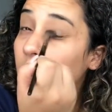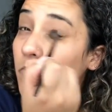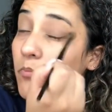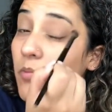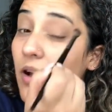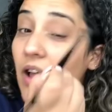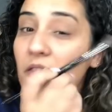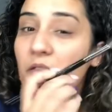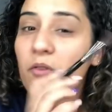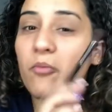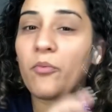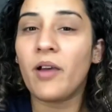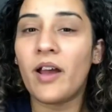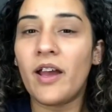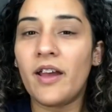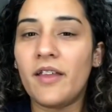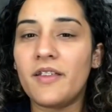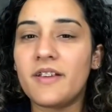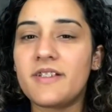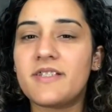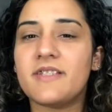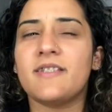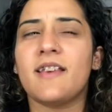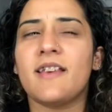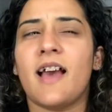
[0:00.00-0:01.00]
And by the way,
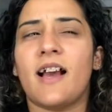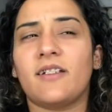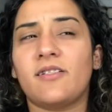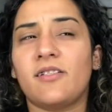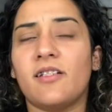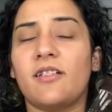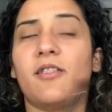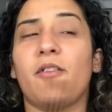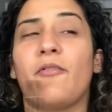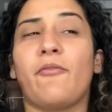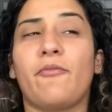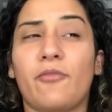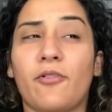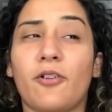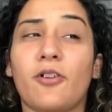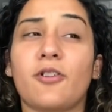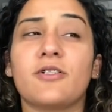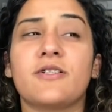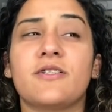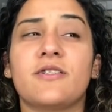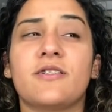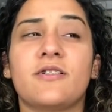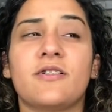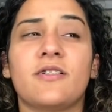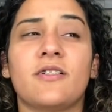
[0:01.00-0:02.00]
this is actually the
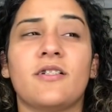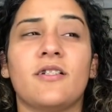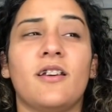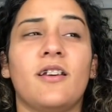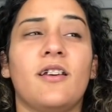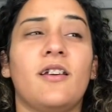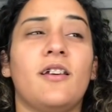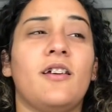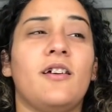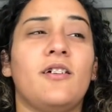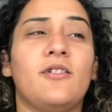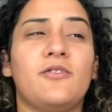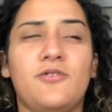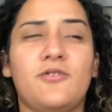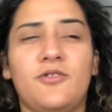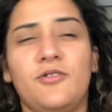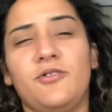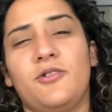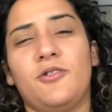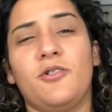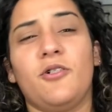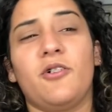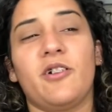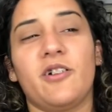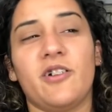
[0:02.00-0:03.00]
first
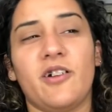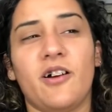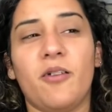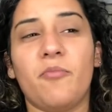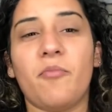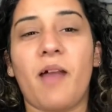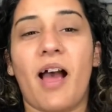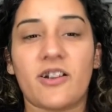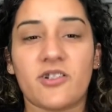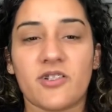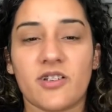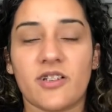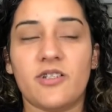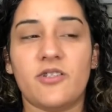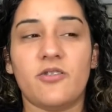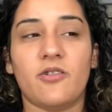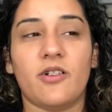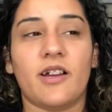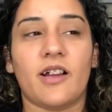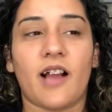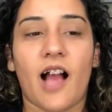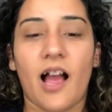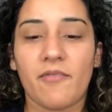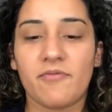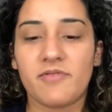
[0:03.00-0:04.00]
tutorial I'm actually
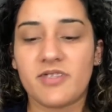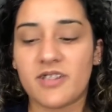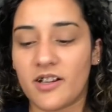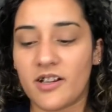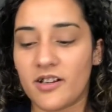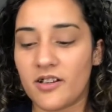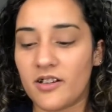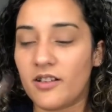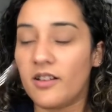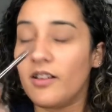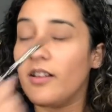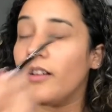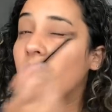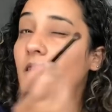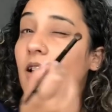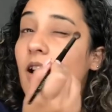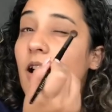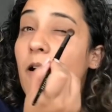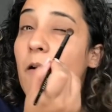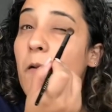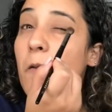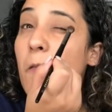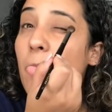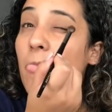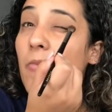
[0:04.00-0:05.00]
doing. I've done
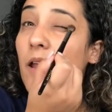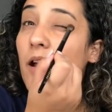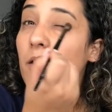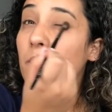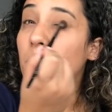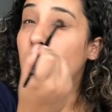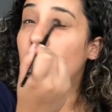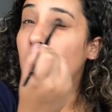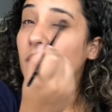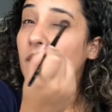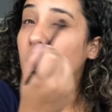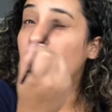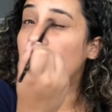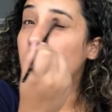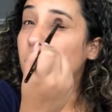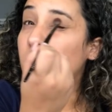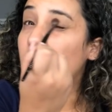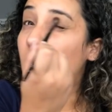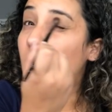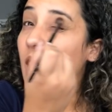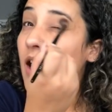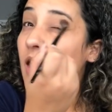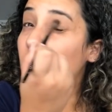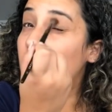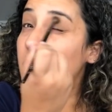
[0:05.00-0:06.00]
makeup
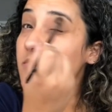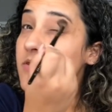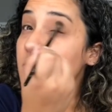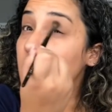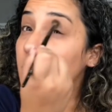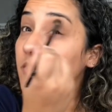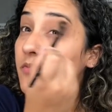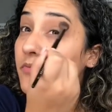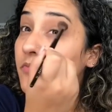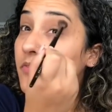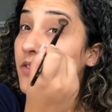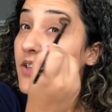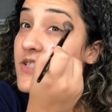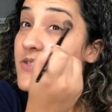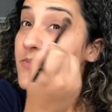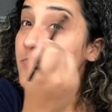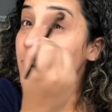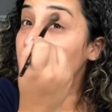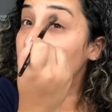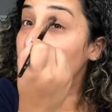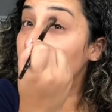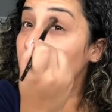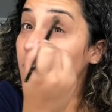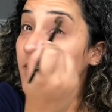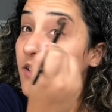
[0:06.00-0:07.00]
lives on
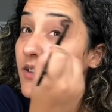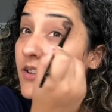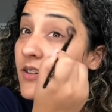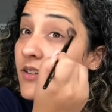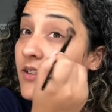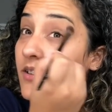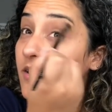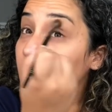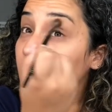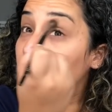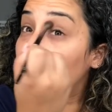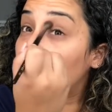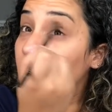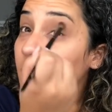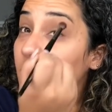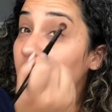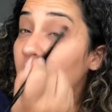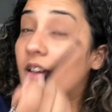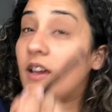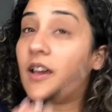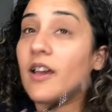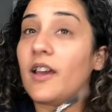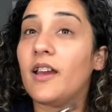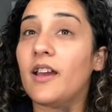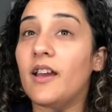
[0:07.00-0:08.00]
Facebook,
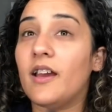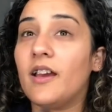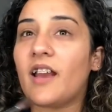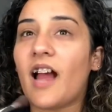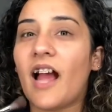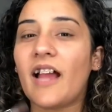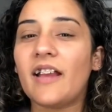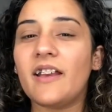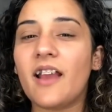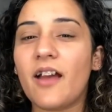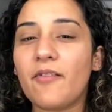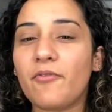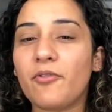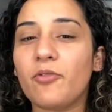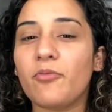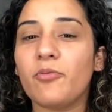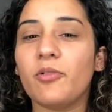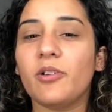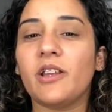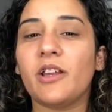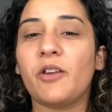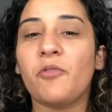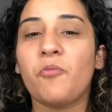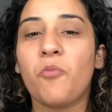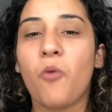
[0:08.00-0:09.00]
and I never
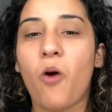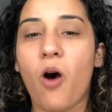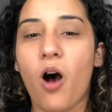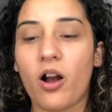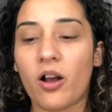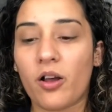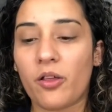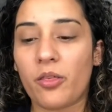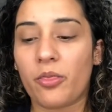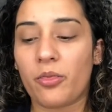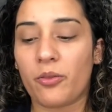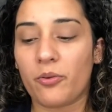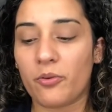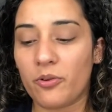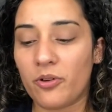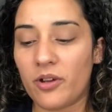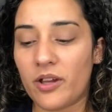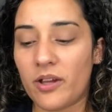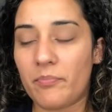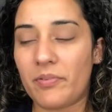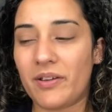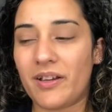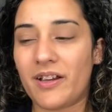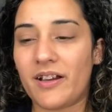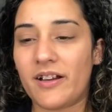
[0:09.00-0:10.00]
really walk through
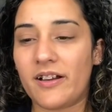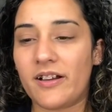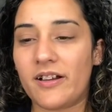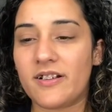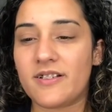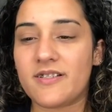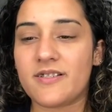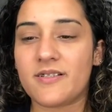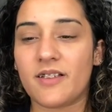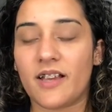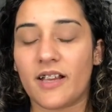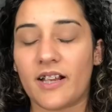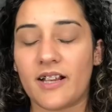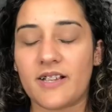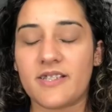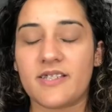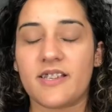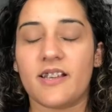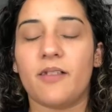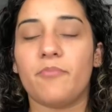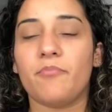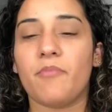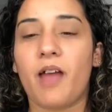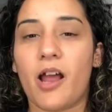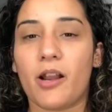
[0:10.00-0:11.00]
it because, like I
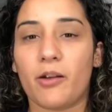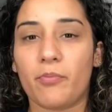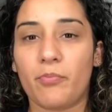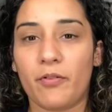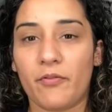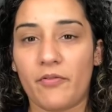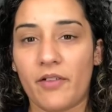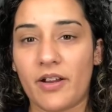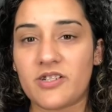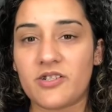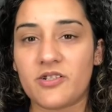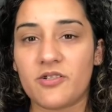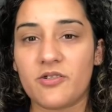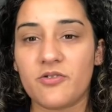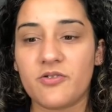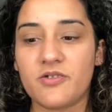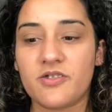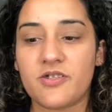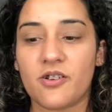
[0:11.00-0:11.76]
said, I'm not a professional.